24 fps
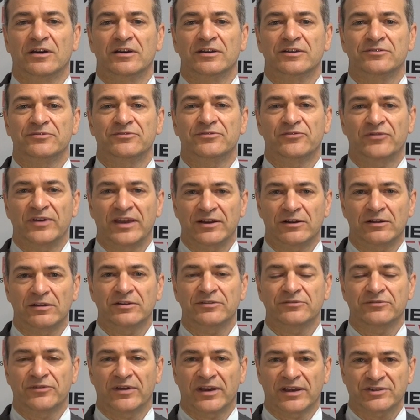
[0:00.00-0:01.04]
in fatal
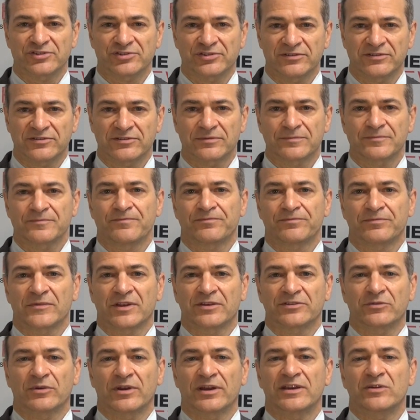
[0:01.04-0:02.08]
infections.
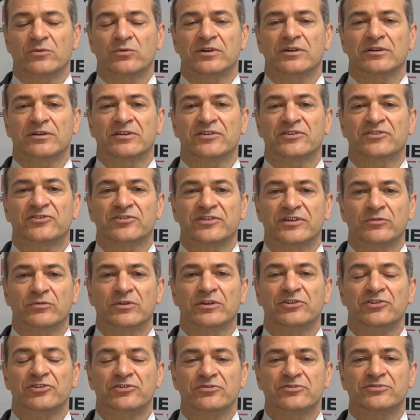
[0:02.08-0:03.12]
So anyone
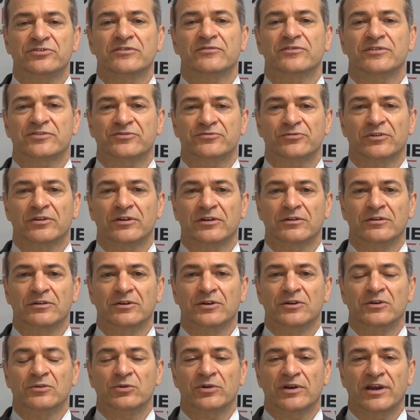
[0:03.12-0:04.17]
considering use of this drug,
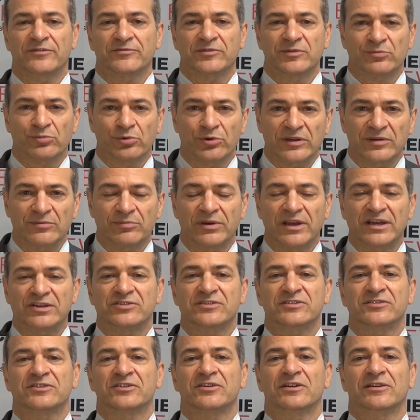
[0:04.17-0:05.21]
we'll have to bring
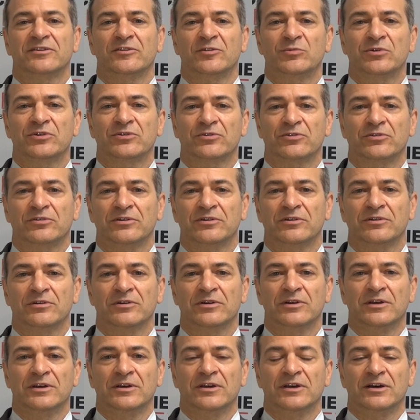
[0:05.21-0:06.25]
patients in a little bit
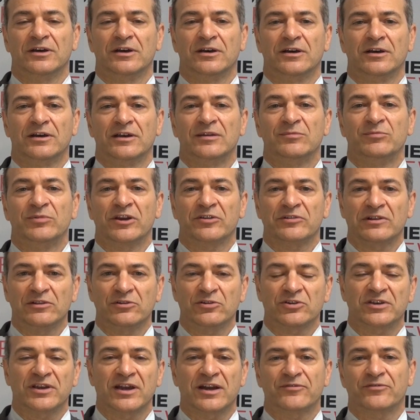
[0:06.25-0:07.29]
earlier and be on the
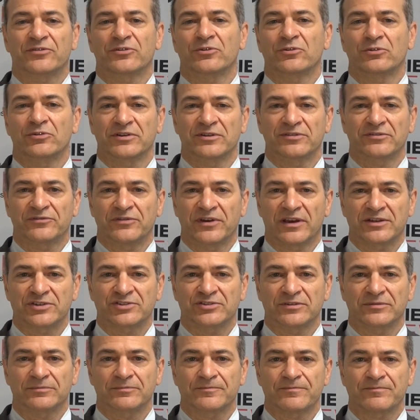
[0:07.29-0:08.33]
lookout for early
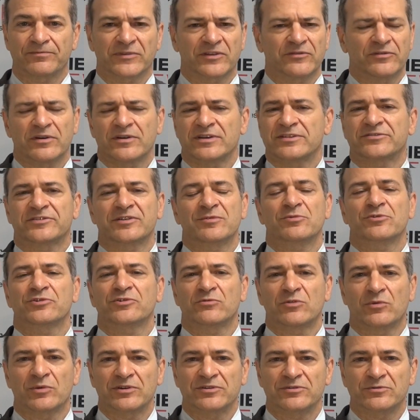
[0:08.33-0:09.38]
infection. Very similar to
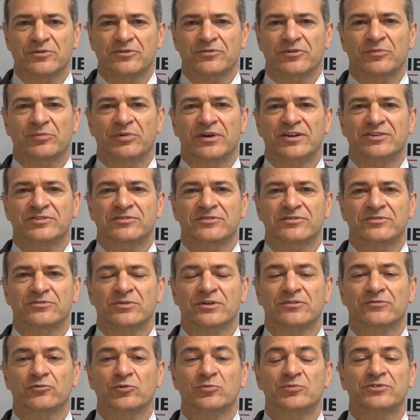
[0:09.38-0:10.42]
what we do with our patients who
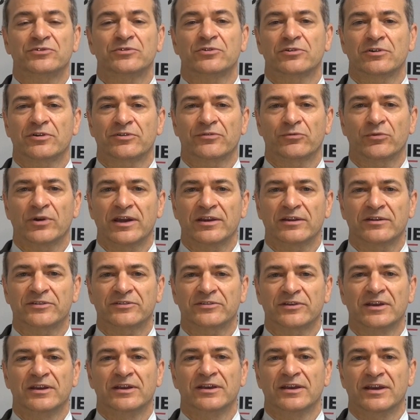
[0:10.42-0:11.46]
have rheumatoid
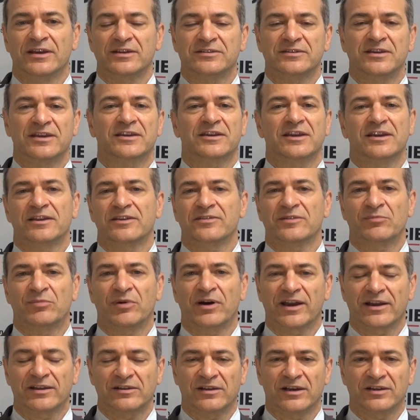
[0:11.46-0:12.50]
arthritis and take any of the
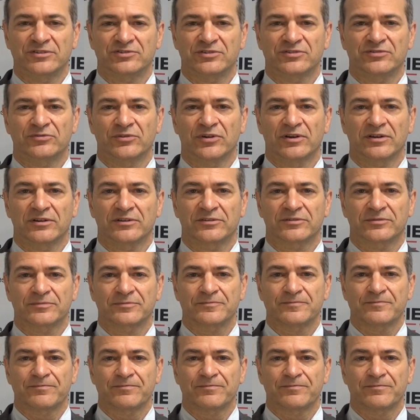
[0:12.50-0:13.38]
biologic drugs.